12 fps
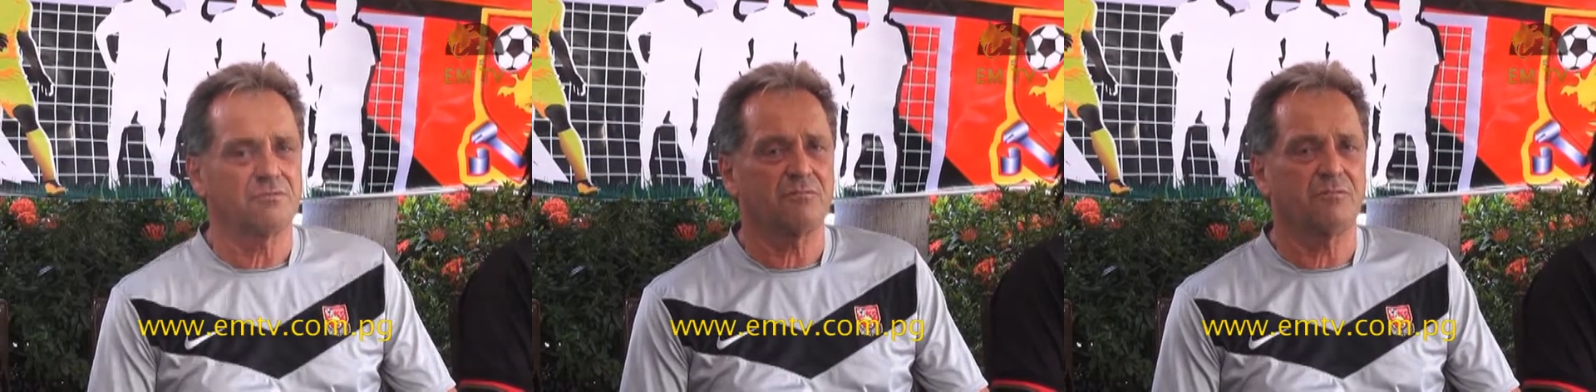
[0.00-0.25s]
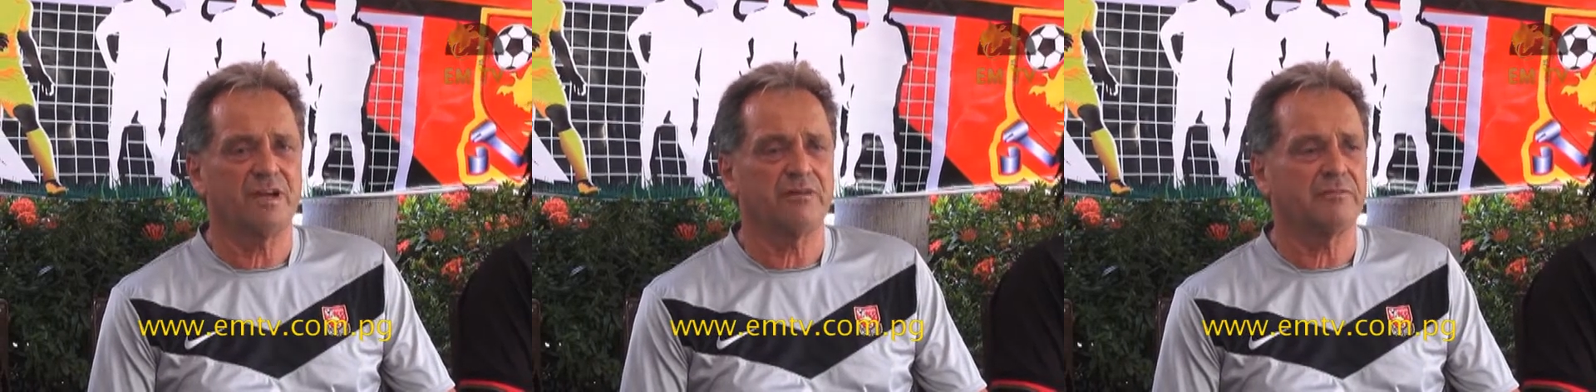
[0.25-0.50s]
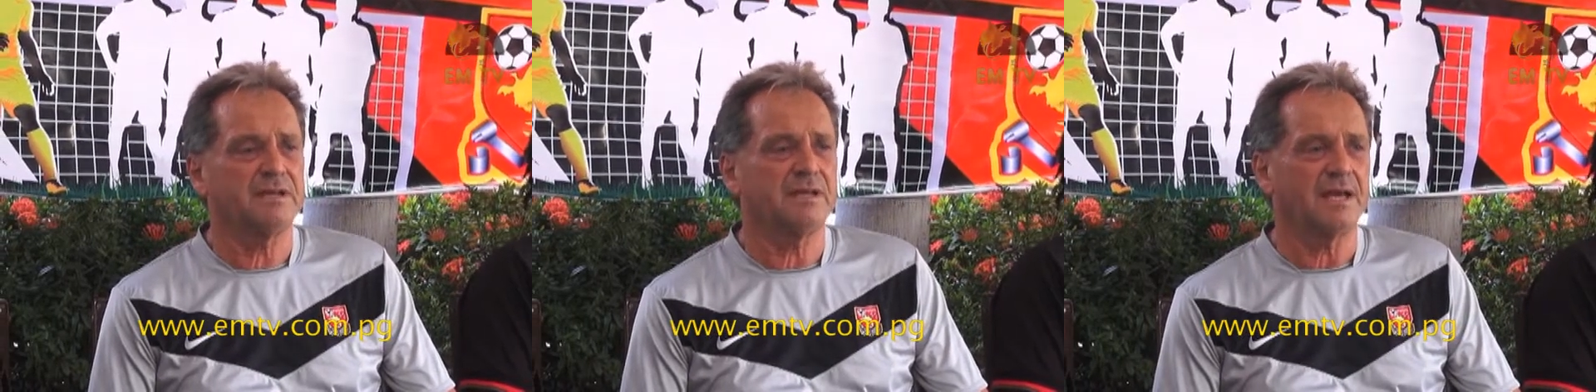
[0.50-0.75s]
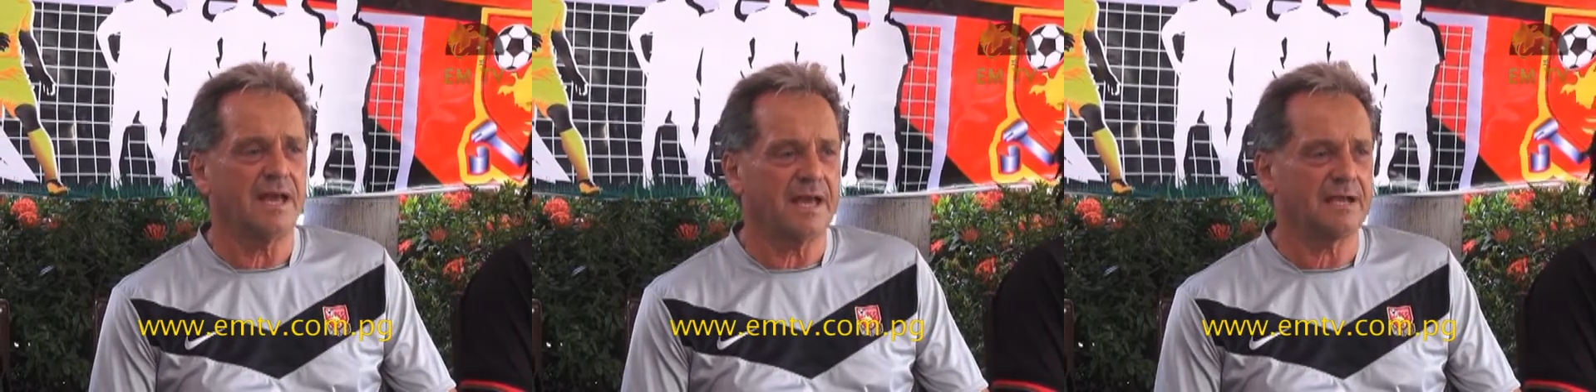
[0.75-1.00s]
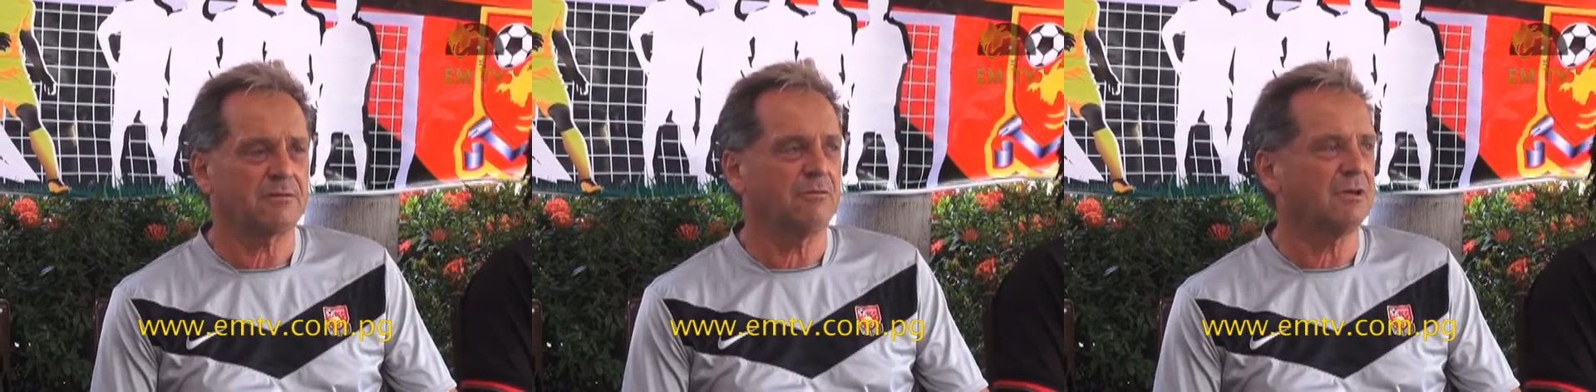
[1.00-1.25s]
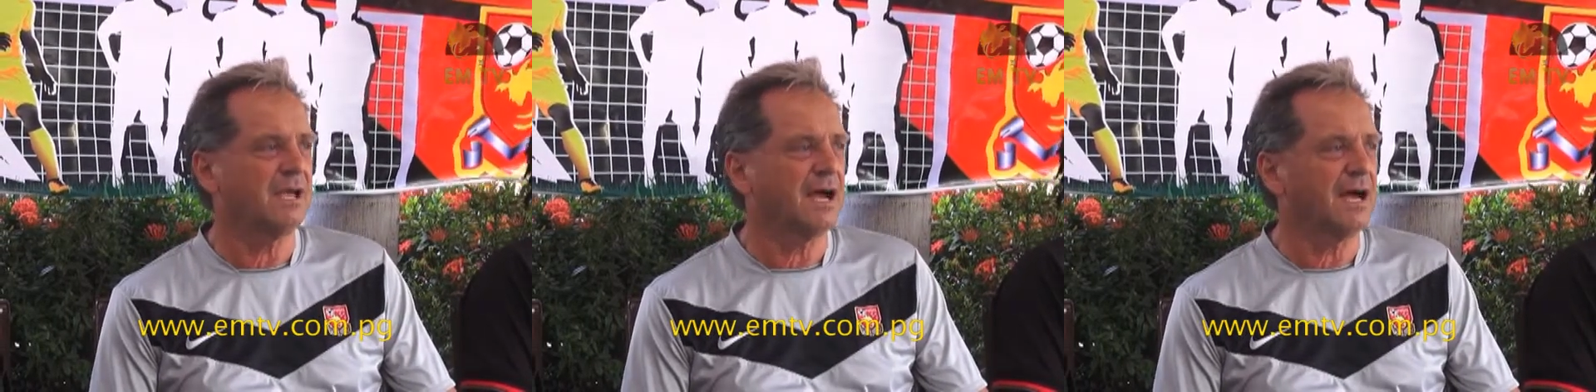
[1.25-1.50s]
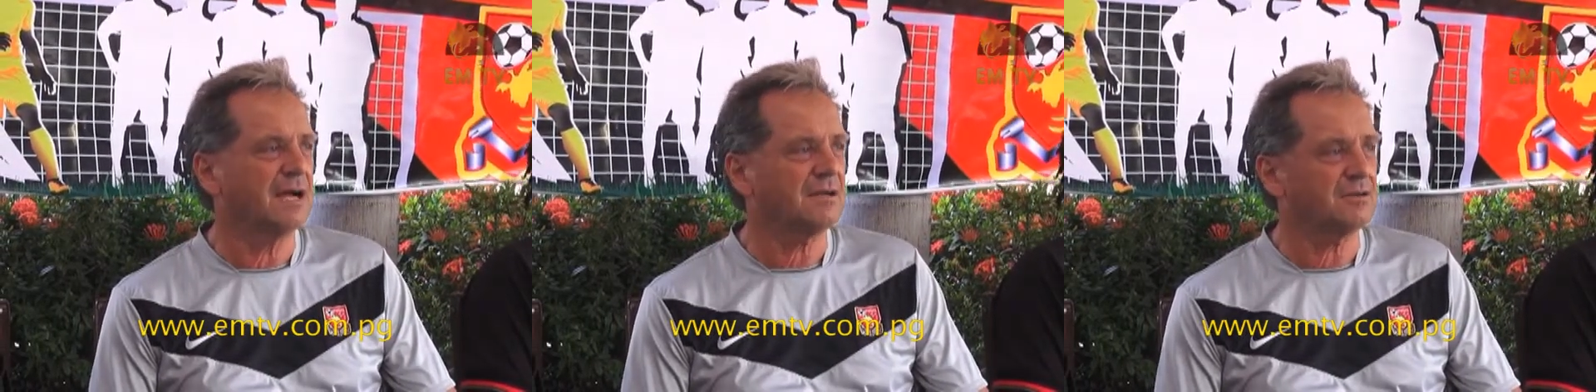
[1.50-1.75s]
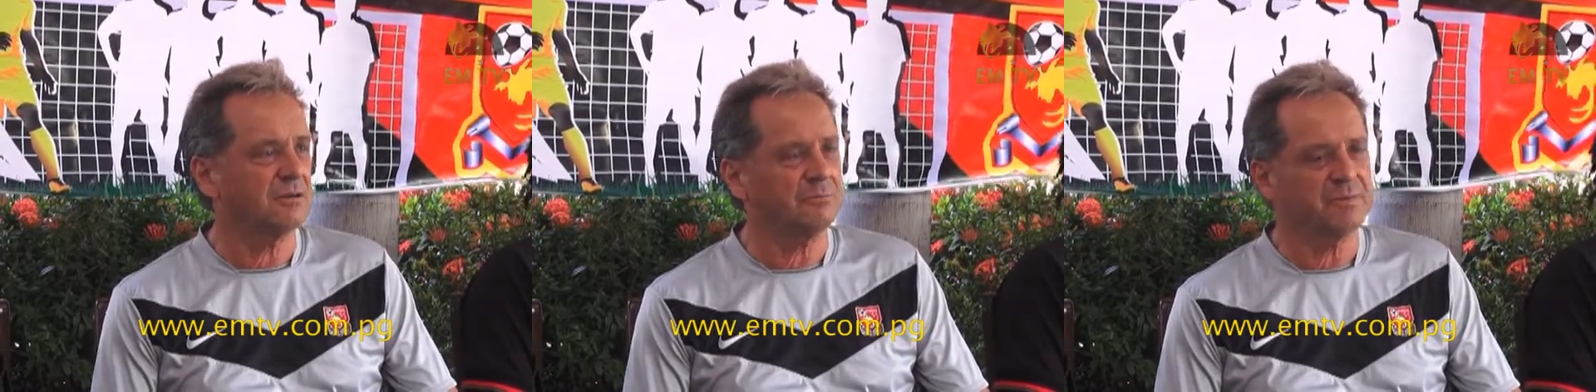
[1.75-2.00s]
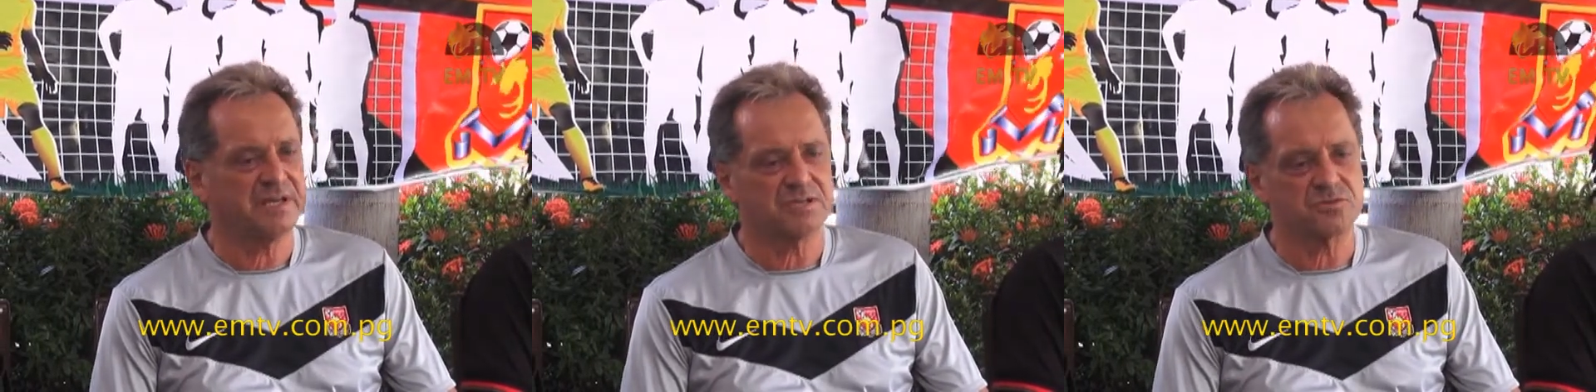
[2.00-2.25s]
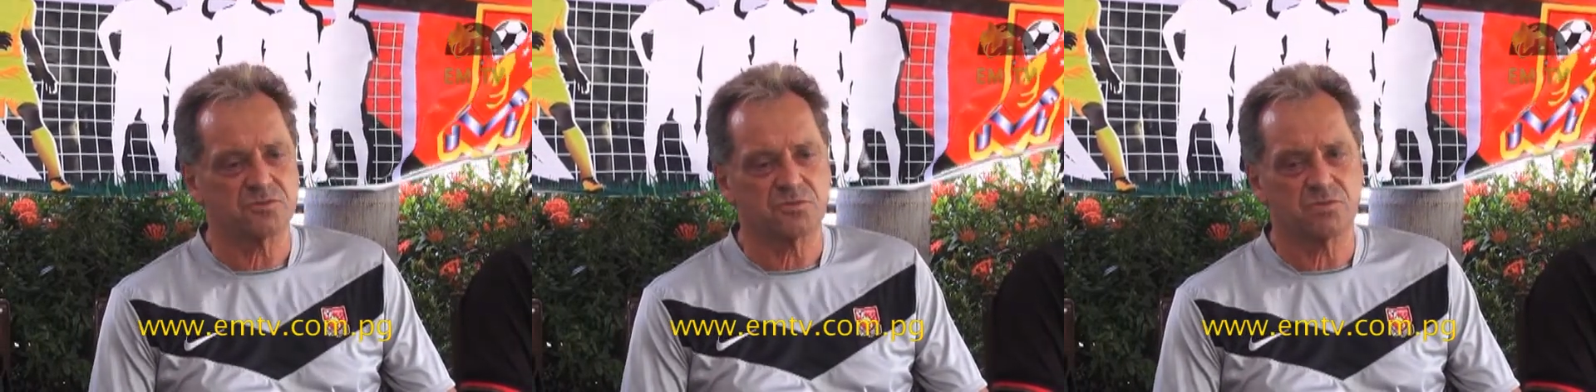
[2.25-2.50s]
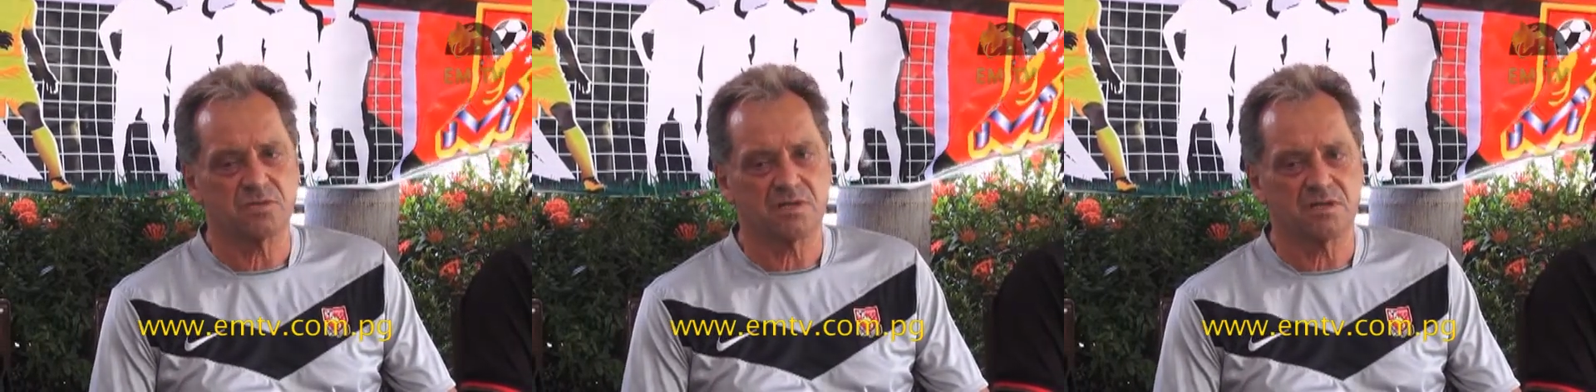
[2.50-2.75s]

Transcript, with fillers: where we actually are compared to,